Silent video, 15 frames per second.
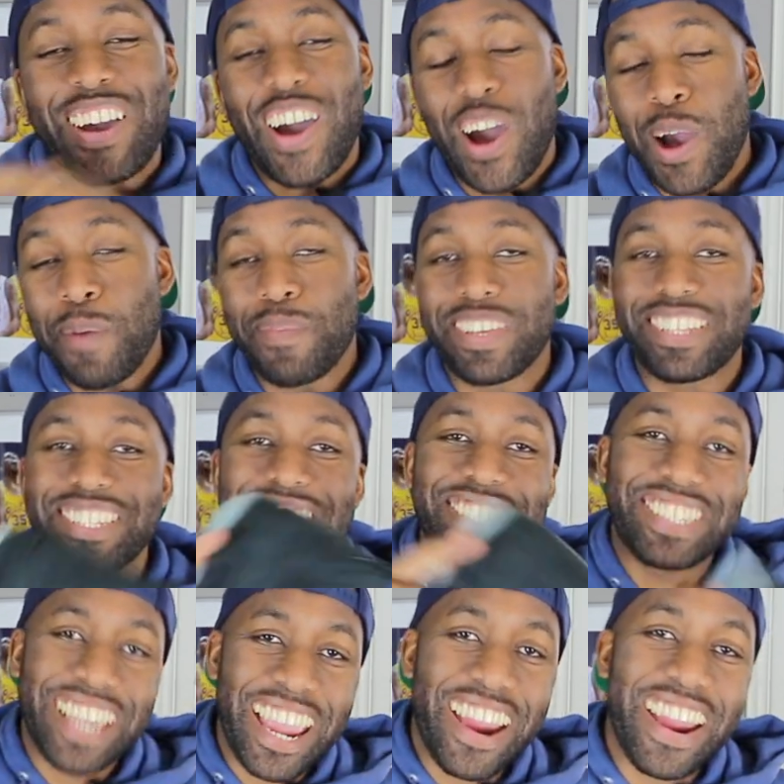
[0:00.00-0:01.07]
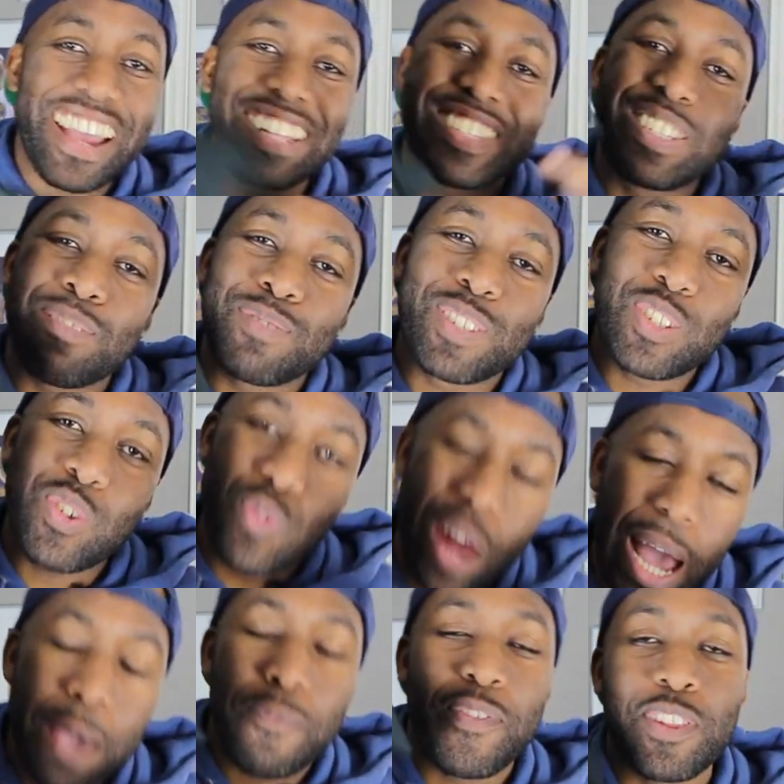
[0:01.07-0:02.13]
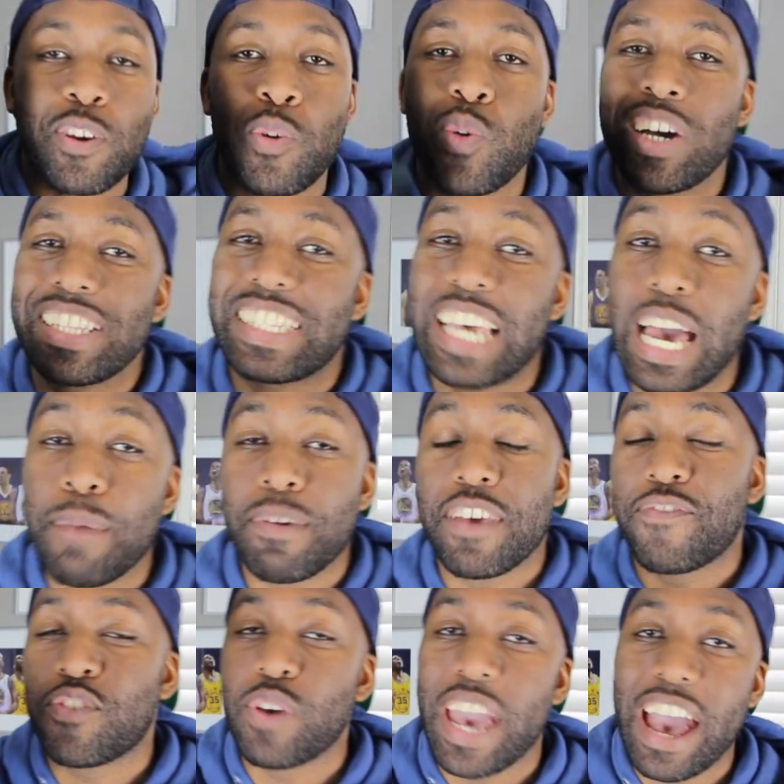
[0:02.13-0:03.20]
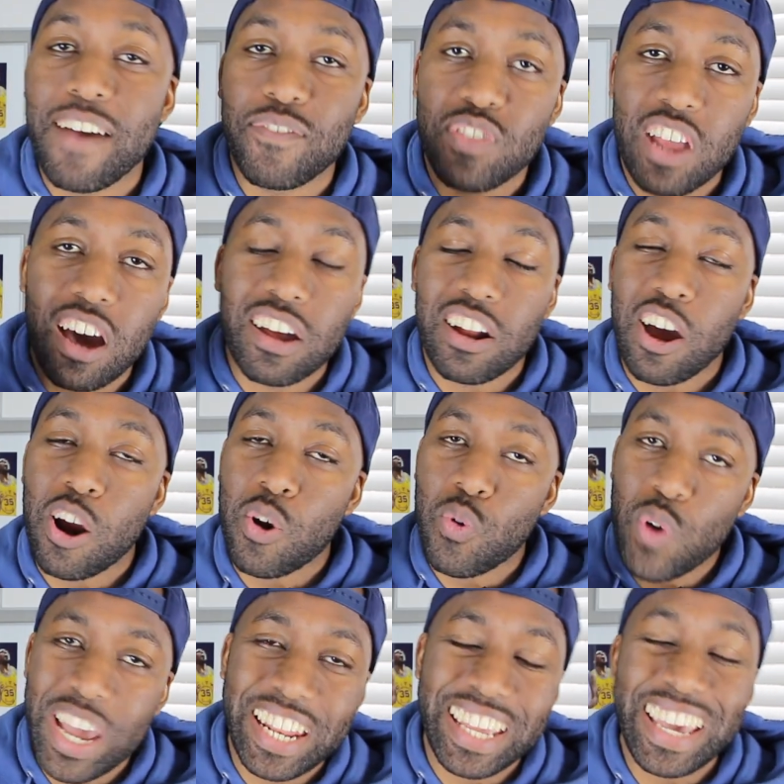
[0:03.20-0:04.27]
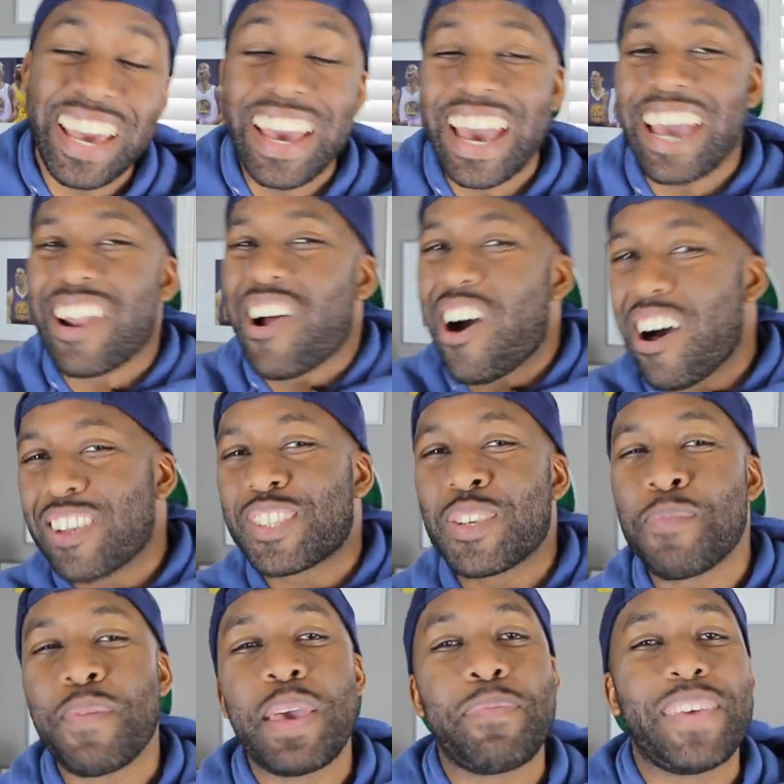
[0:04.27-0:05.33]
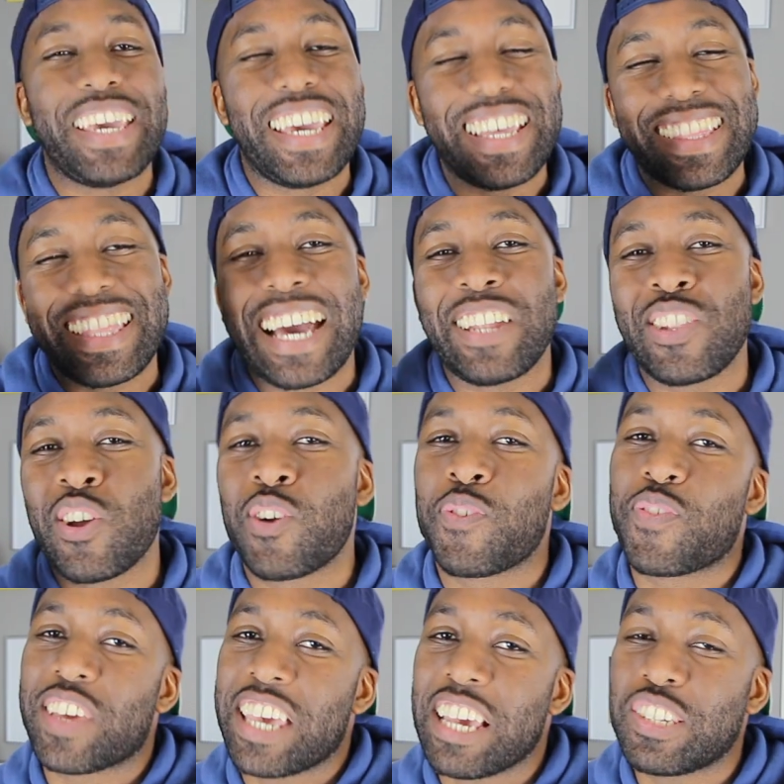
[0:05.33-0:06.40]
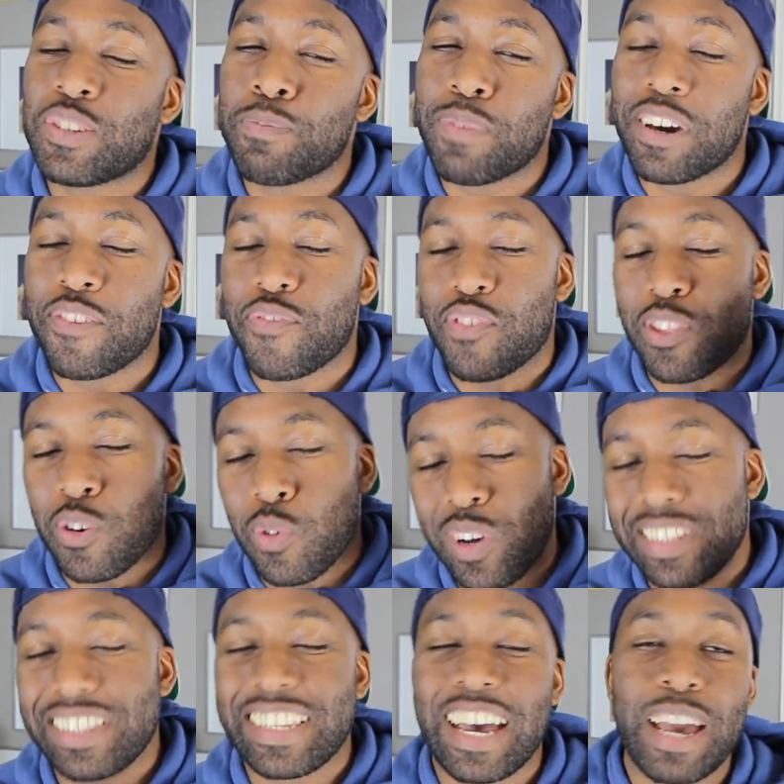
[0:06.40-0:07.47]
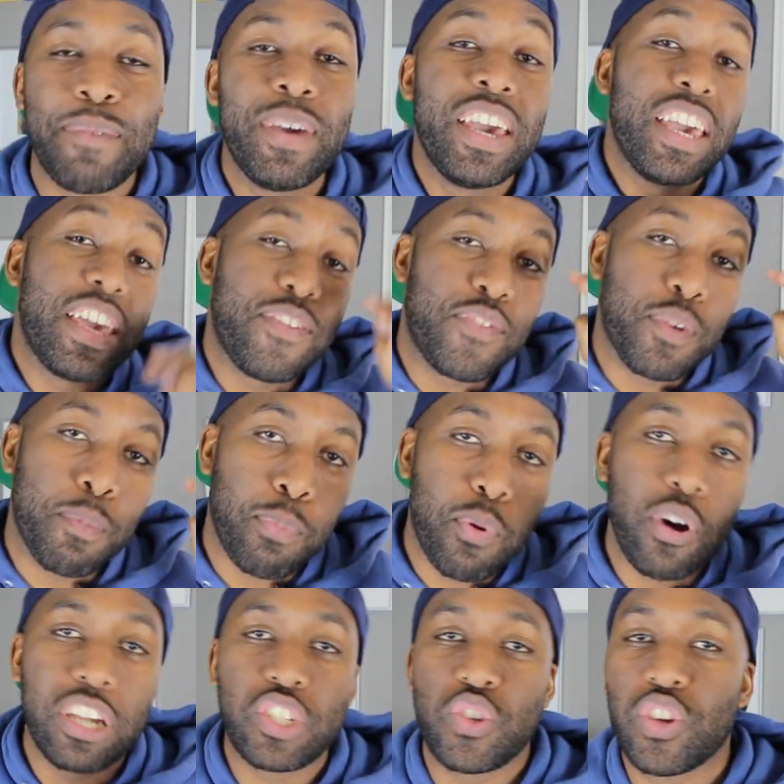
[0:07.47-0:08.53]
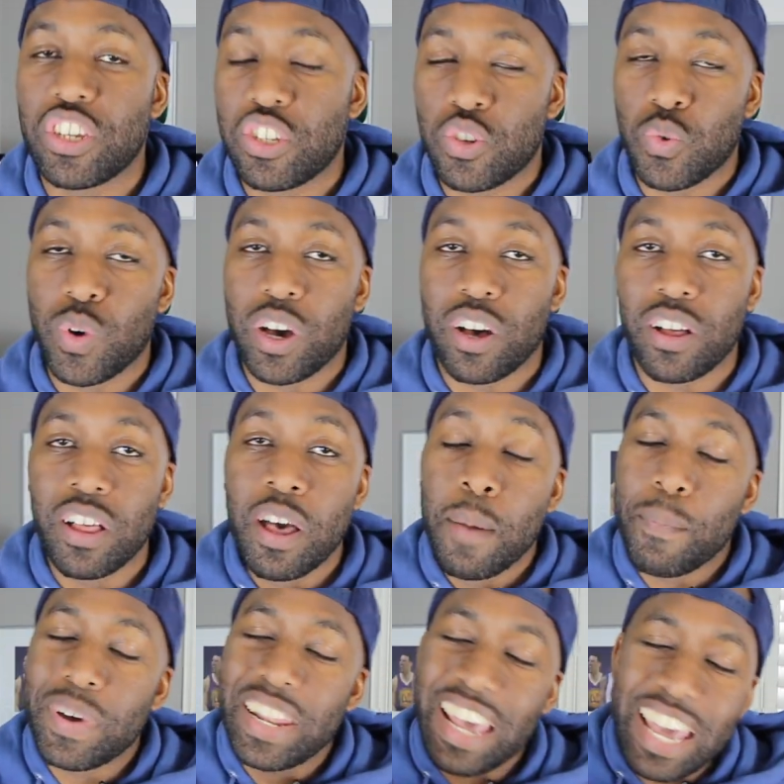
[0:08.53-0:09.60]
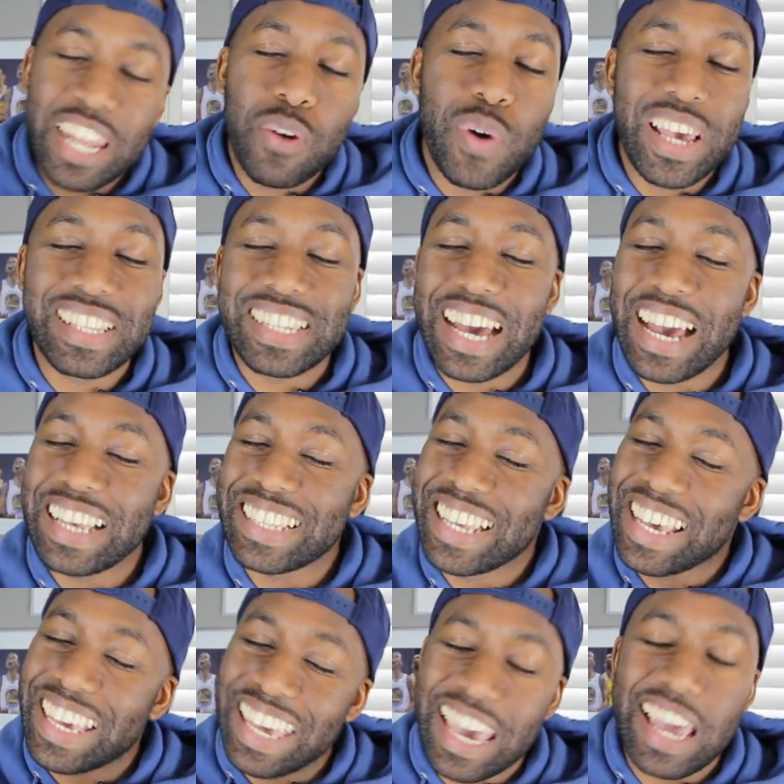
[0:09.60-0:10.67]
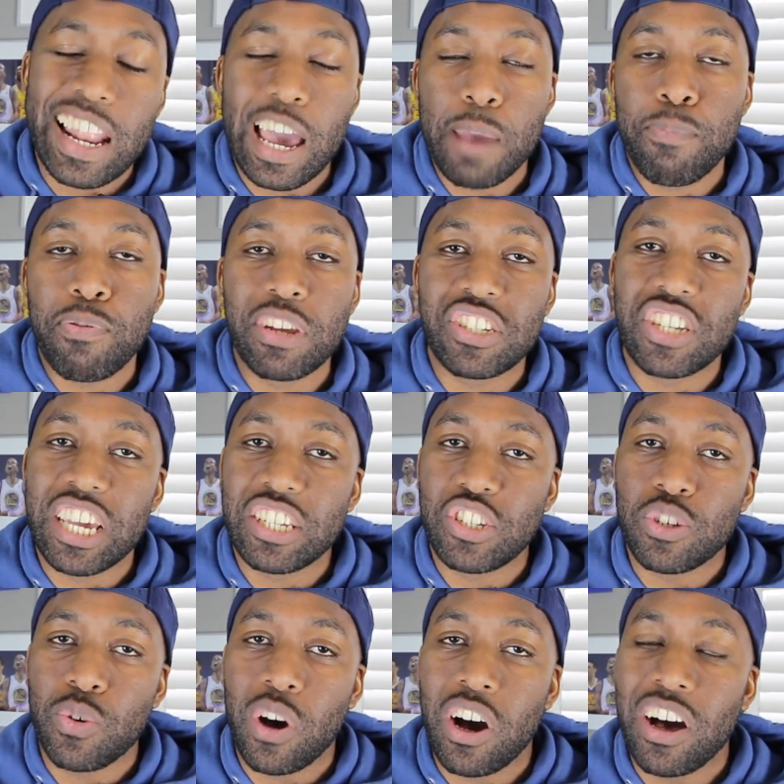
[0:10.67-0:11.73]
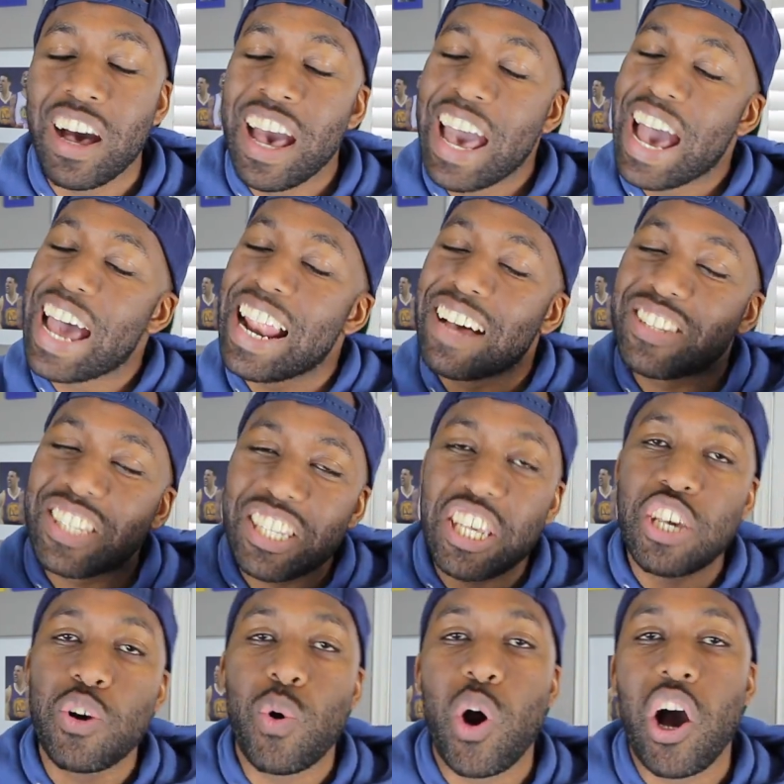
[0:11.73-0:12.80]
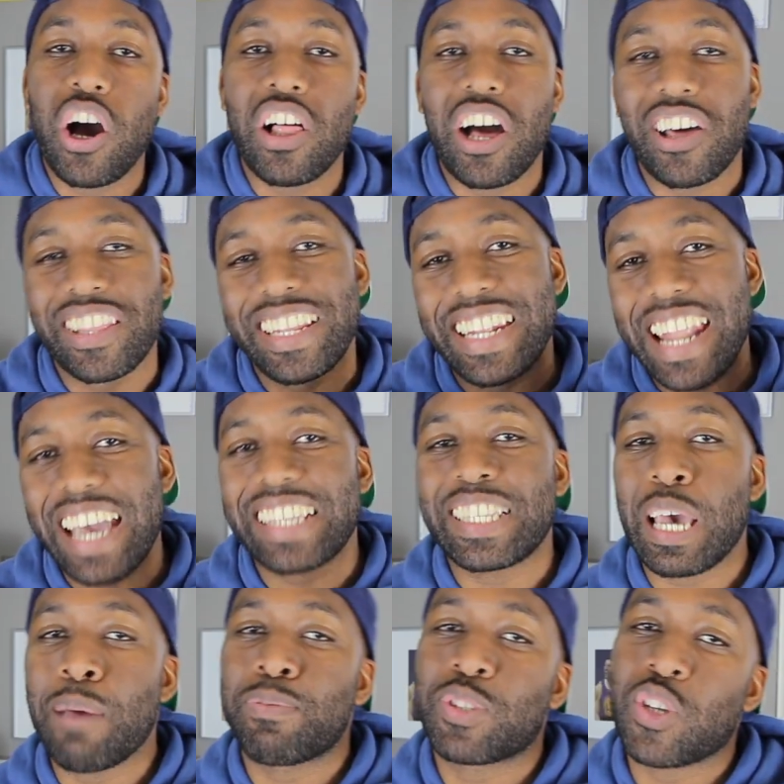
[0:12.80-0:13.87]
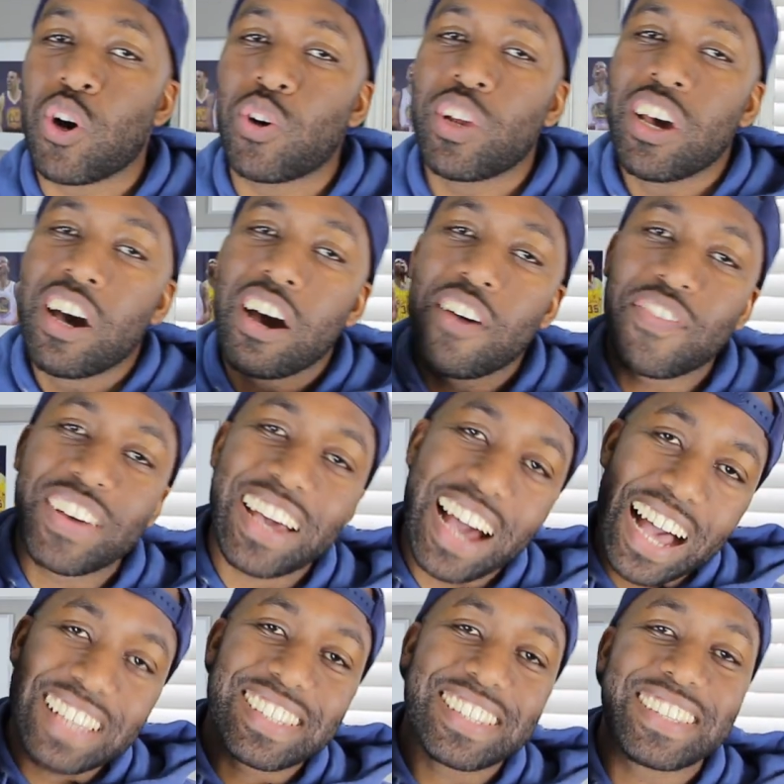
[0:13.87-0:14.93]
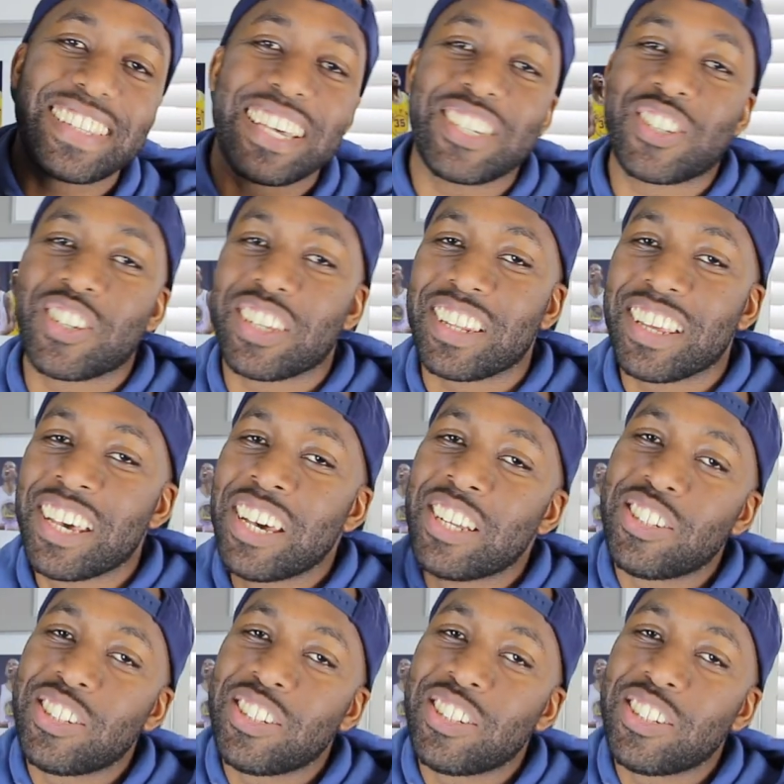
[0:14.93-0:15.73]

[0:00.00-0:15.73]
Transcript: comment, share, and subscribe for the one time if you have not already, and also maybe hit that notification button for the one time if your boy treated you well. But anyways, guys, again, I appreciate you all, and I'll see you all on the next episode of Casa Station.